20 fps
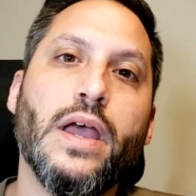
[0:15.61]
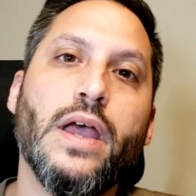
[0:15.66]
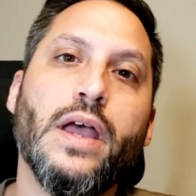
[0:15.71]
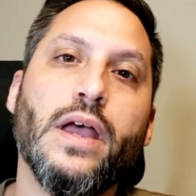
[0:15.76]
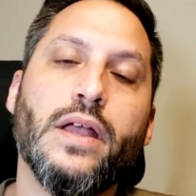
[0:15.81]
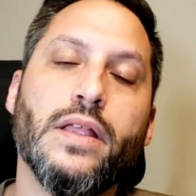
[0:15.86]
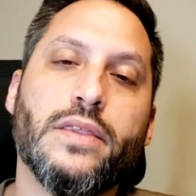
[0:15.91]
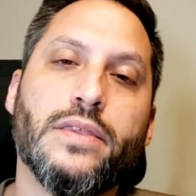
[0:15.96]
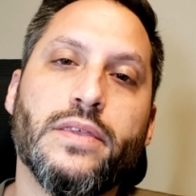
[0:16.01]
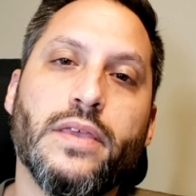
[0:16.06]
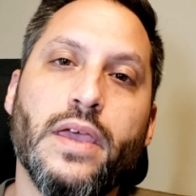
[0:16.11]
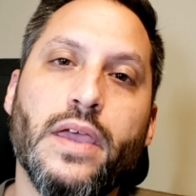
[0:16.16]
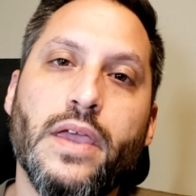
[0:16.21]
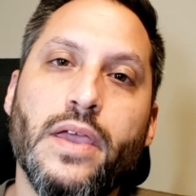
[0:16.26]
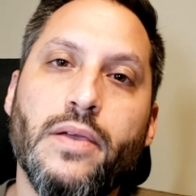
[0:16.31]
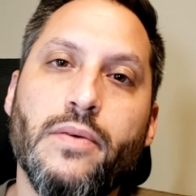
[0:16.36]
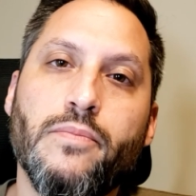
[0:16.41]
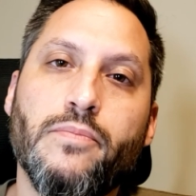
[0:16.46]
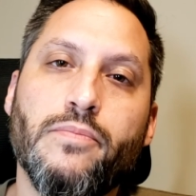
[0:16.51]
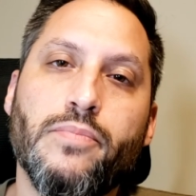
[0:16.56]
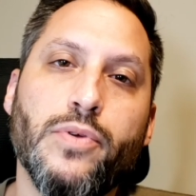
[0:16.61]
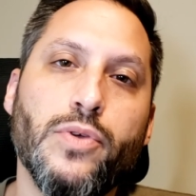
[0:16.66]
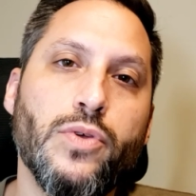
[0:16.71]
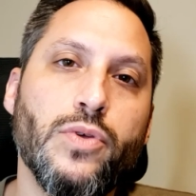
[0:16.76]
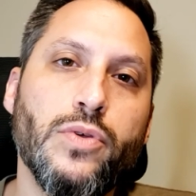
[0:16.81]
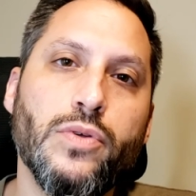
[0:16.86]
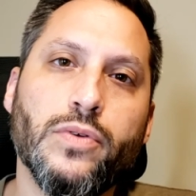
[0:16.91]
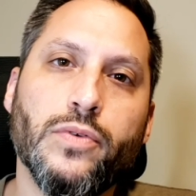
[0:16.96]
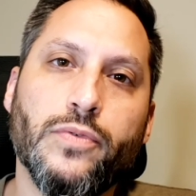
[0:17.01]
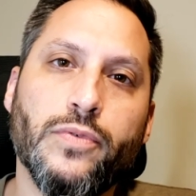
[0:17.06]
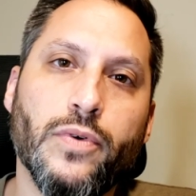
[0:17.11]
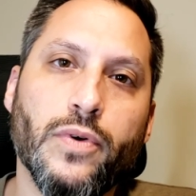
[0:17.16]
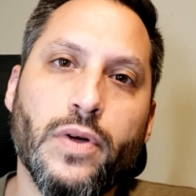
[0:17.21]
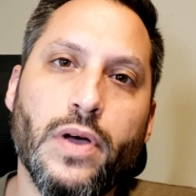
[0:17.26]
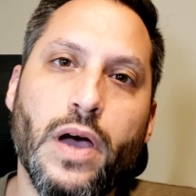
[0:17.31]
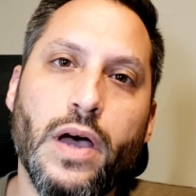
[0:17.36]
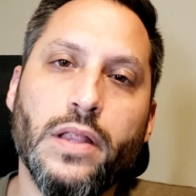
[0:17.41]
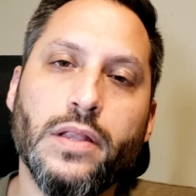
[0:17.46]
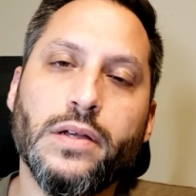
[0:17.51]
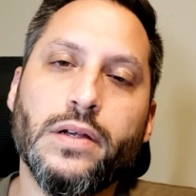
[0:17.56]
It's a beautiful
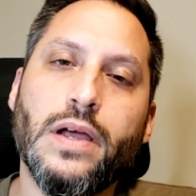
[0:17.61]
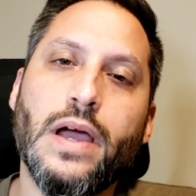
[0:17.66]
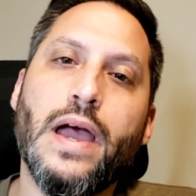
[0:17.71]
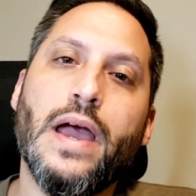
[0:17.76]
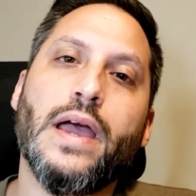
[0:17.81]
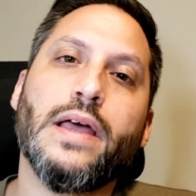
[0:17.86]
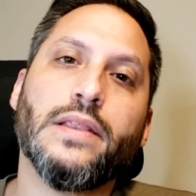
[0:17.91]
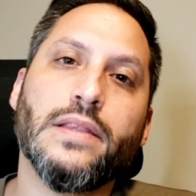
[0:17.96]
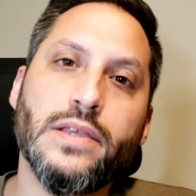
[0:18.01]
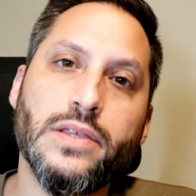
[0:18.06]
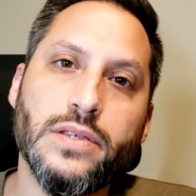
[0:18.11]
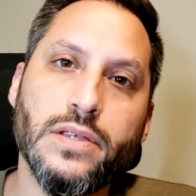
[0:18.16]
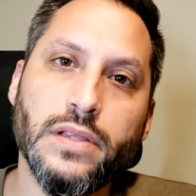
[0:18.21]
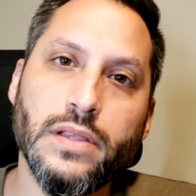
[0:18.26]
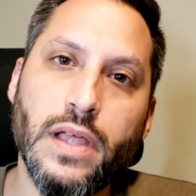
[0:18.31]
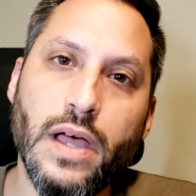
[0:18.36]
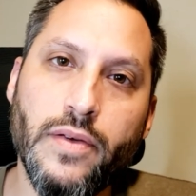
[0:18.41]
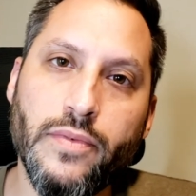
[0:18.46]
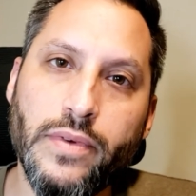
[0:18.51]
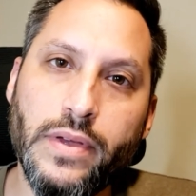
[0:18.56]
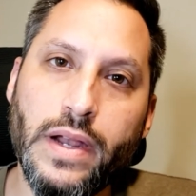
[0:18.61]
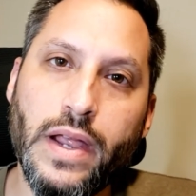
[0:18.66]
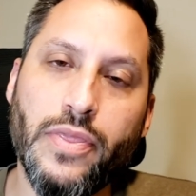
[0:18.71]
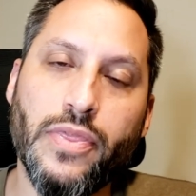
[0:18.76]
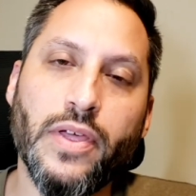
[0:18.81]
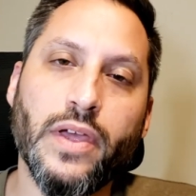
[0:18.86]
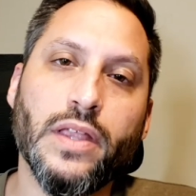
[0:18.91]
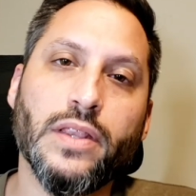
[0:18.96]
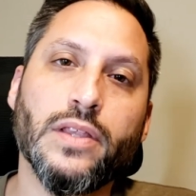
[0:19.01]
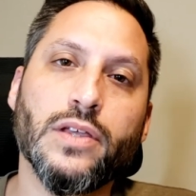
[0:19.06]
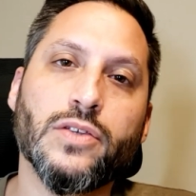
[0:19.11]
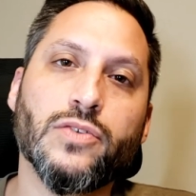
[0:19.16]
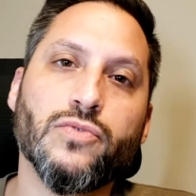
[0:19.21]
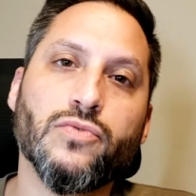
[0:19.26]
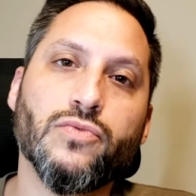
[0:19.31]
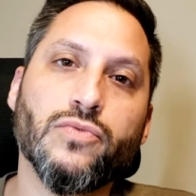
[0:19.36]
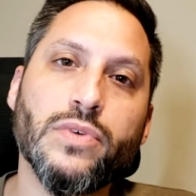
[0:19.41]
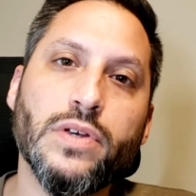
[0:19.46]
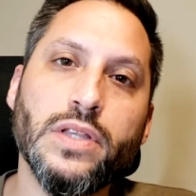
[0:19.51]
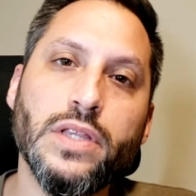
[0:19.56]
color. I at least love it. I think it looks
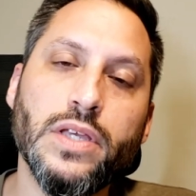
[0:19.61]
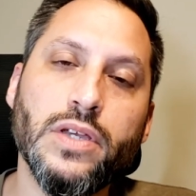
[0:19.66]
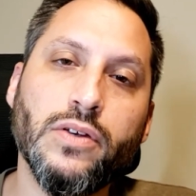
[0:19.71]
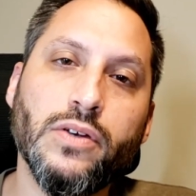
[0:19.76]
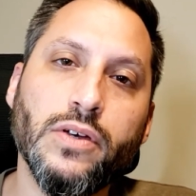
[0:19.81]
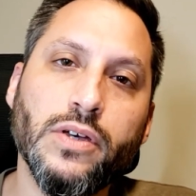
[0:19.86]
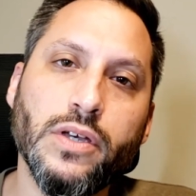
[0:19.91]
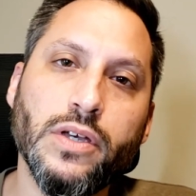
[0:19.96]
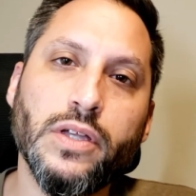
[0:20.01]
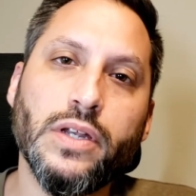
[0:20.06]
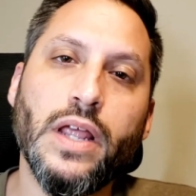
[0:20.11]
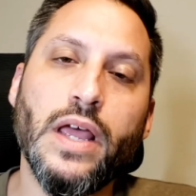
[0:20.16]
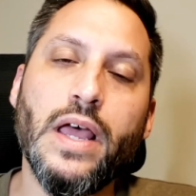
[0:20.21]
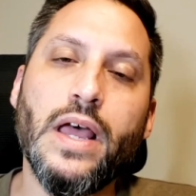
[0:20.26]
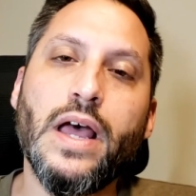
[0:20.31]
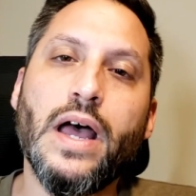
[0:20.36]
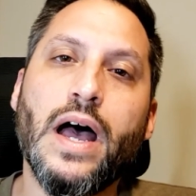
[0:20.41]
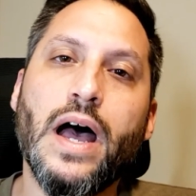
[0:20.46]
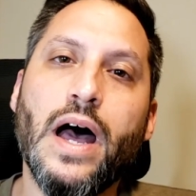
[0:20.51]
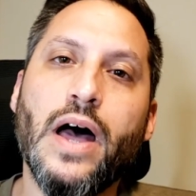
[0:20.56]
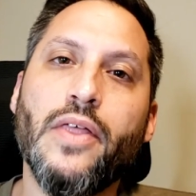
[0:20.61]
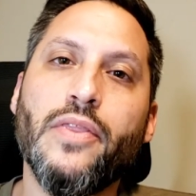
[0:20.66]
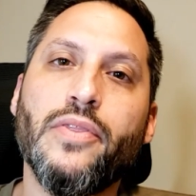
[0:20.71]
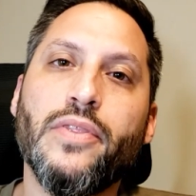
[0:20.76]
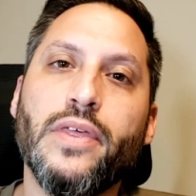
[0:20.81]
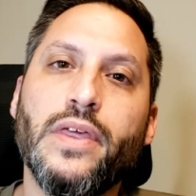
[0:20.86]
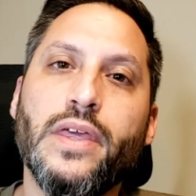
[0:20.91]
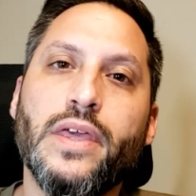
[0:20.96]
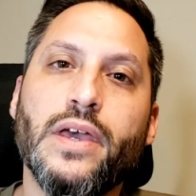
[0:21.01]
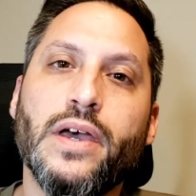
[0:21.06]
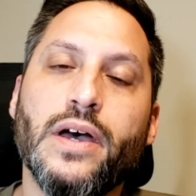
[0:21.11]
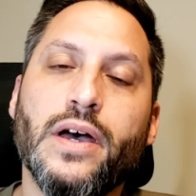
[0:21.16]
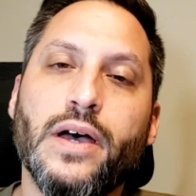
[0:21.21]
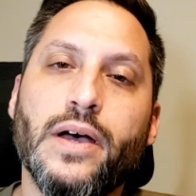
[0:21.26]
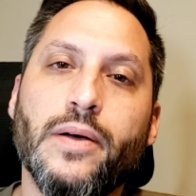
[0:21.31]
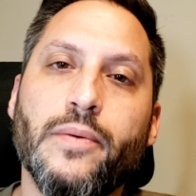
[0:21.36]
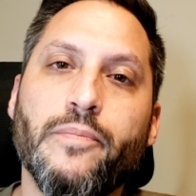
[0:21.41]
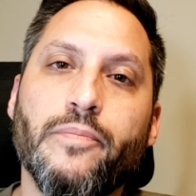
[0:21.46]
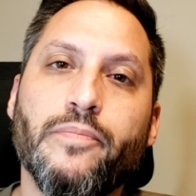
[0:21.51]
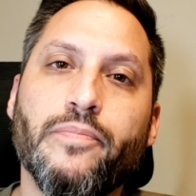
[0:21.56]
really good on the
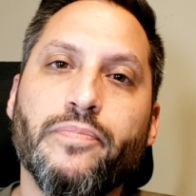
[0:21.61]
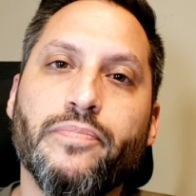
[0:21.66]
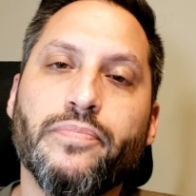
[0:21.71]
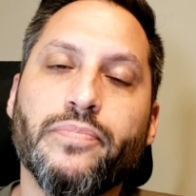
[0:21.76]
um,